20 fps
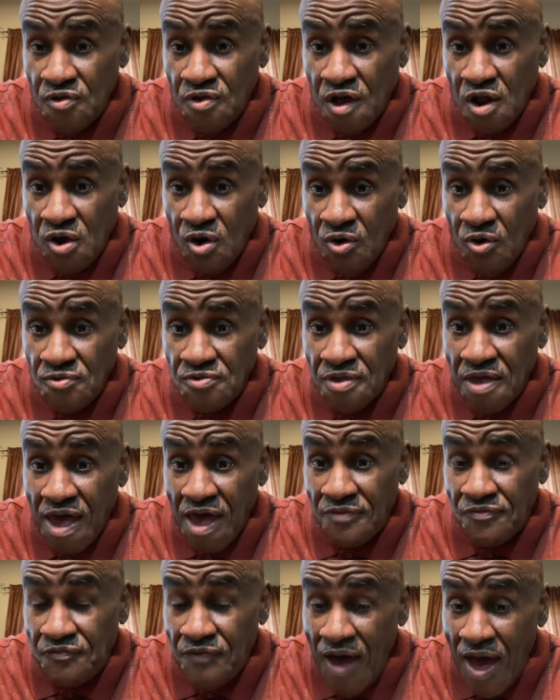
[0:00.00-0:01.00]
closed
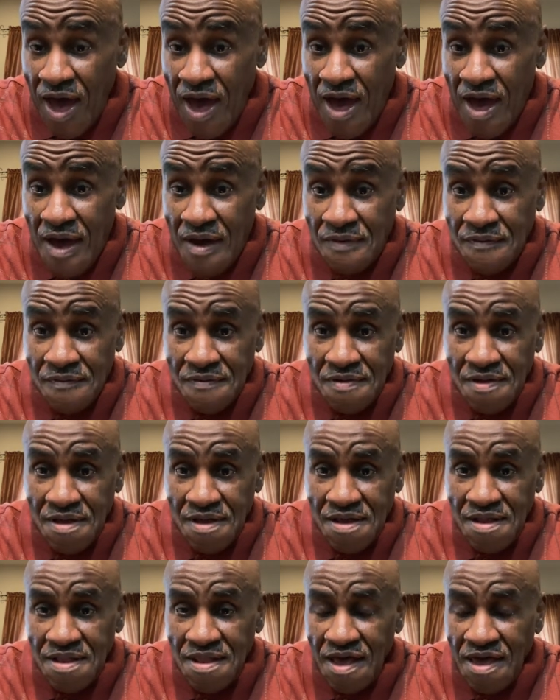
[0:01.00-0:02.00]
at 5.
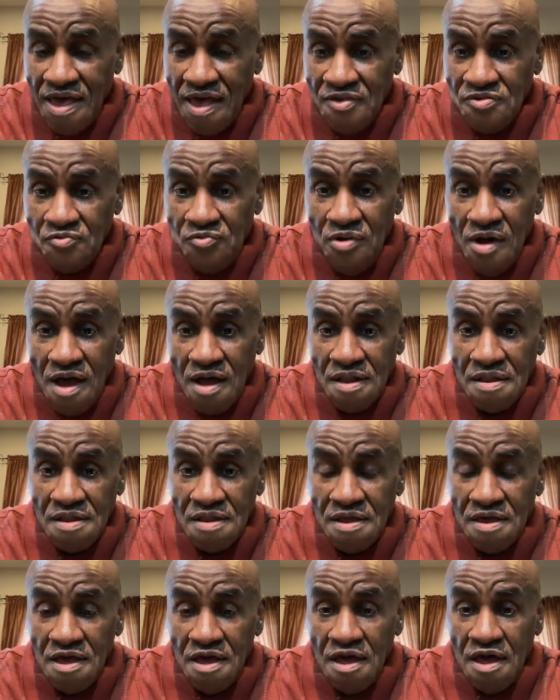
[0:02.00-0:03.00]
Now guess what?
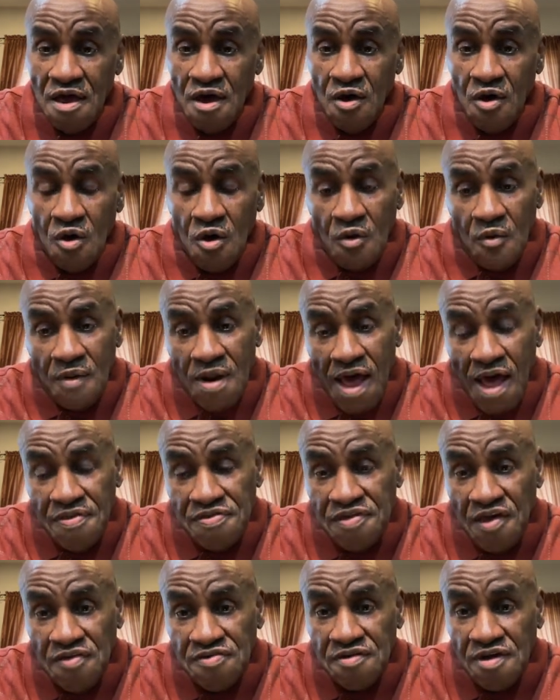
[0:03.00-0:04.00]
When that
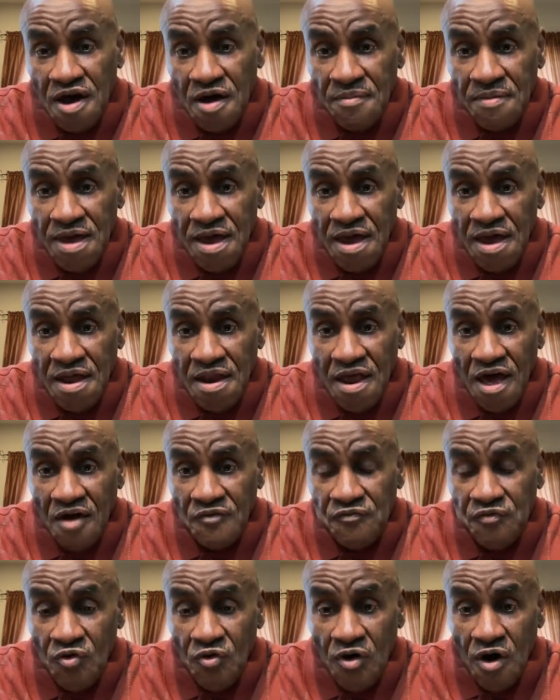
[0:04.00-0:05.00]
teacher come in
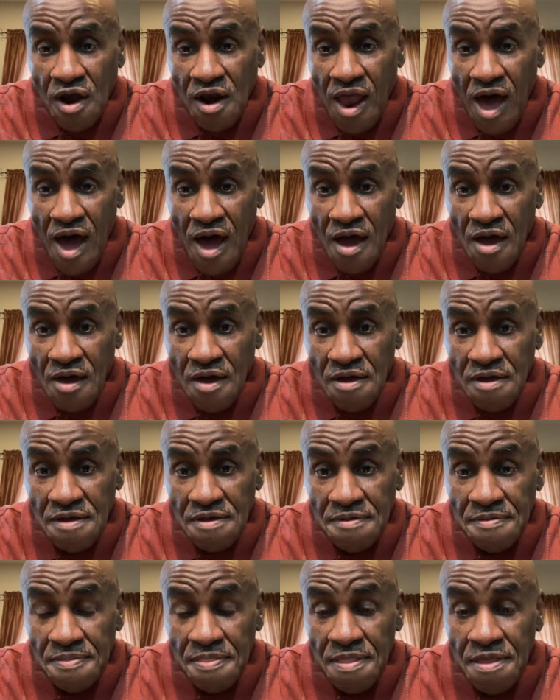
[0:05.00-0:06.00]
at 4 o'clock,
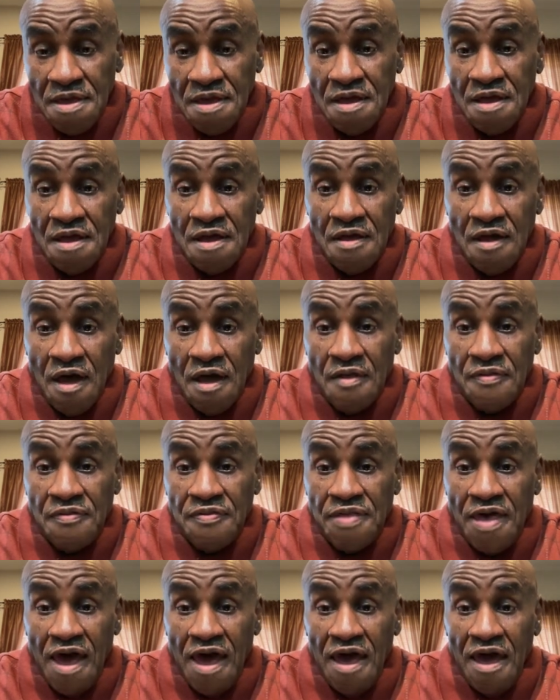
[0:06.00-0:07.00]

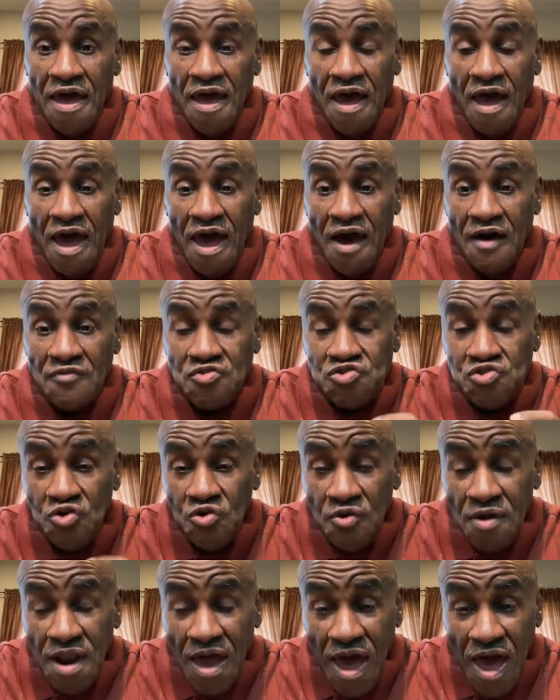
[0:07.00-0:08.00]
they have
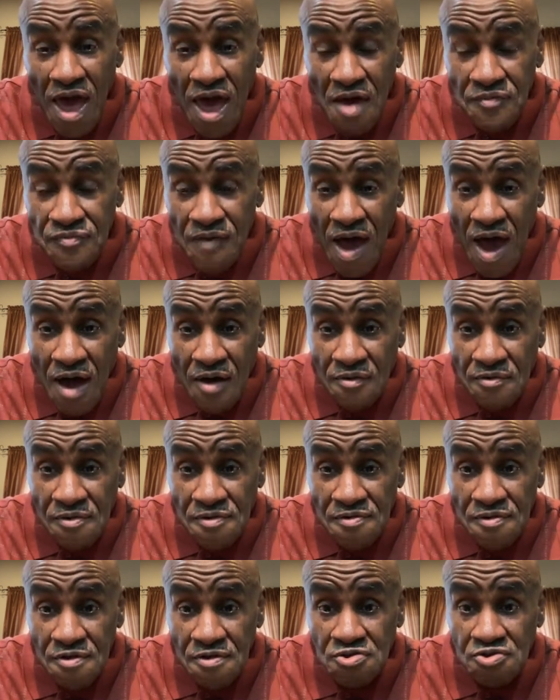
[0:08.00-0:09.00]
2.5
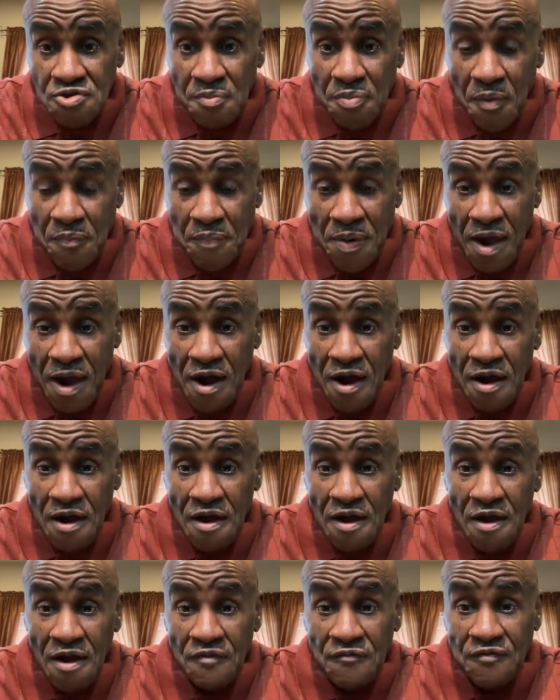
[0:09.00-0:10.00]
hours to prepare
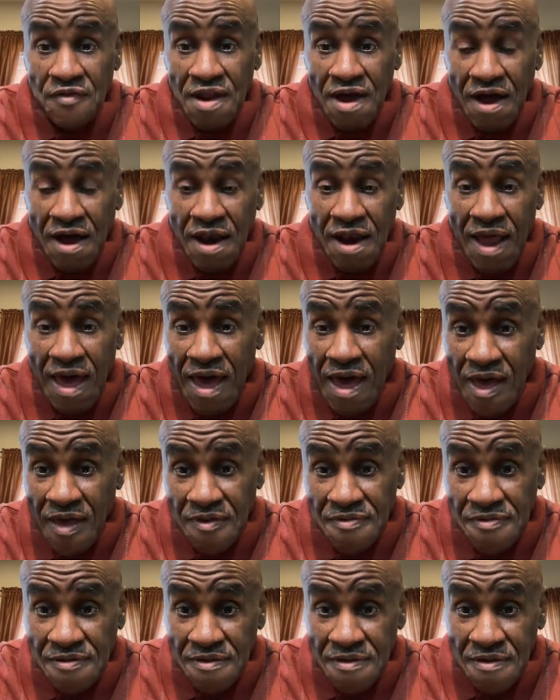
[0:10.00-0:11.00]
for their
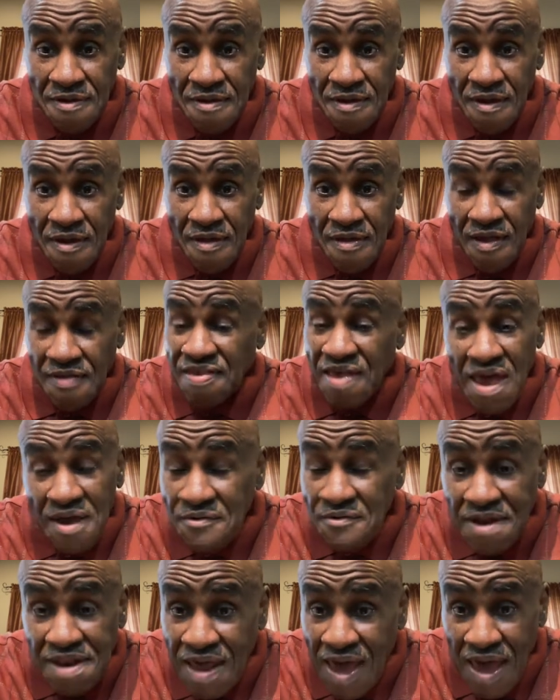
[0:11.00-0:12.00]
class. That's
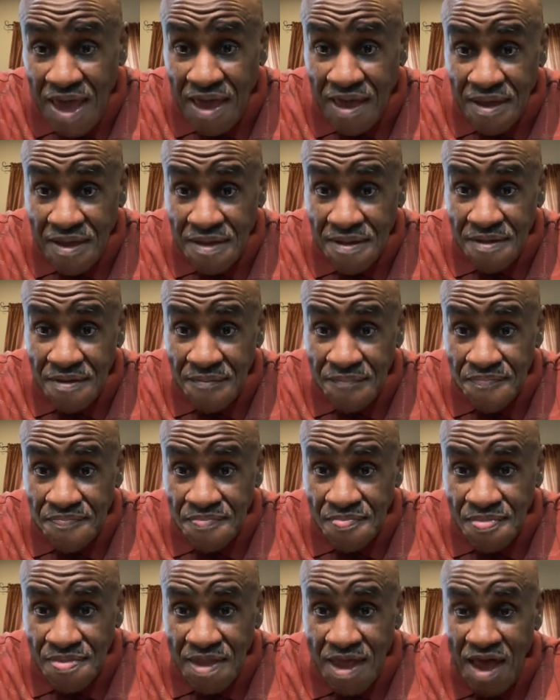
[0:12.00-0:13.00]
every day.
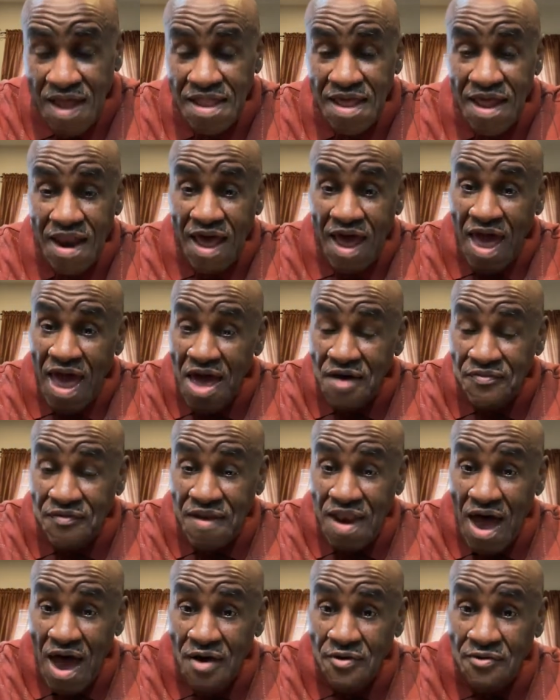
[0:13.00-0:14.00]
And then a half an
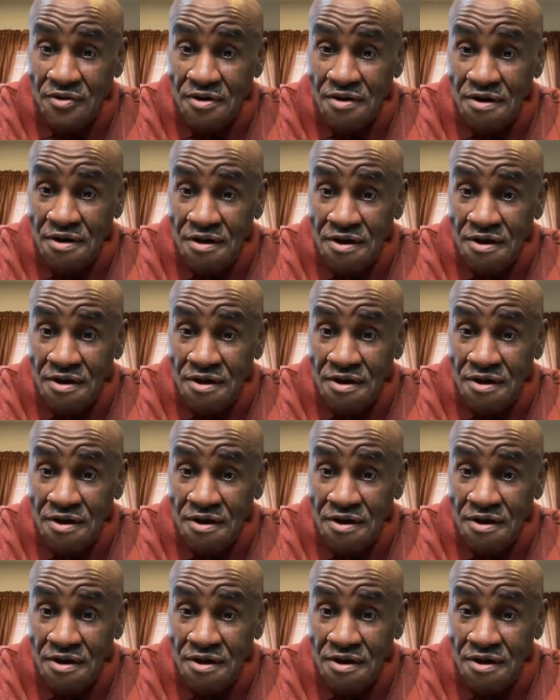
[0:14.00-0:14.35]
hour